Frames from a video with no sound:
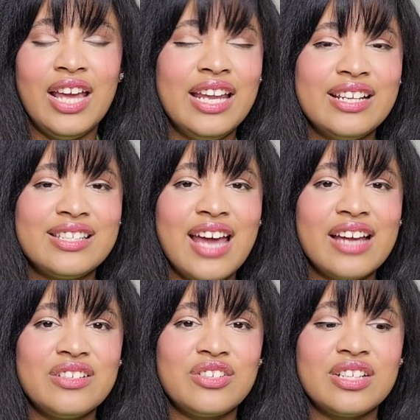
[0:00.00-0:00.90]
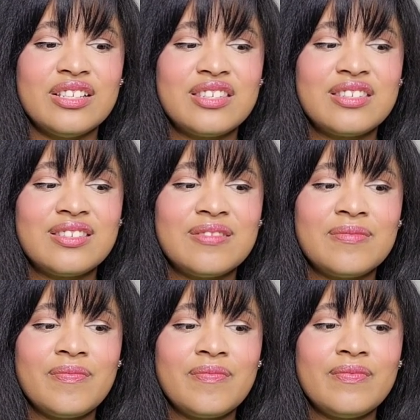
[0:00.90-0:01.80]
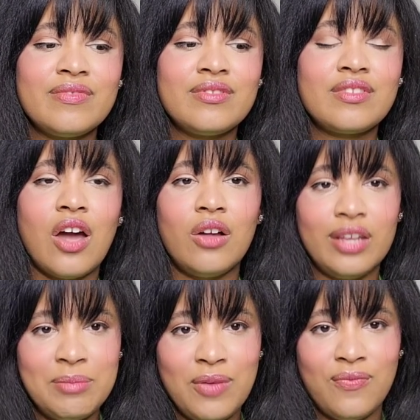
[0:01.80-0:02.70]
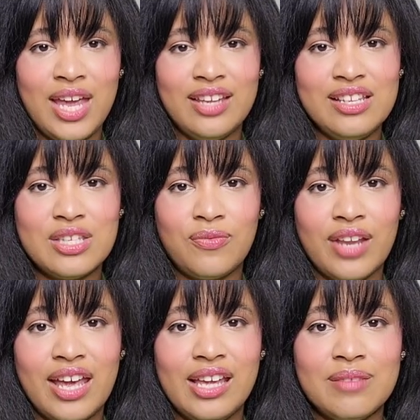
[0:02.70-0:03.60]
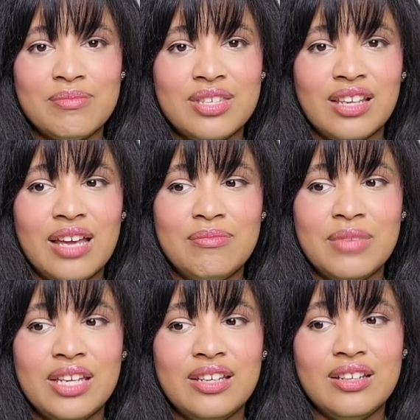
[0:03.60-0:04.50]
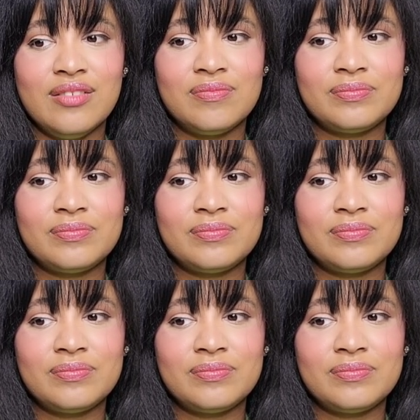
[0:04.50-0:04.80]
And it's not just, oh, let me fan these flames. Let me.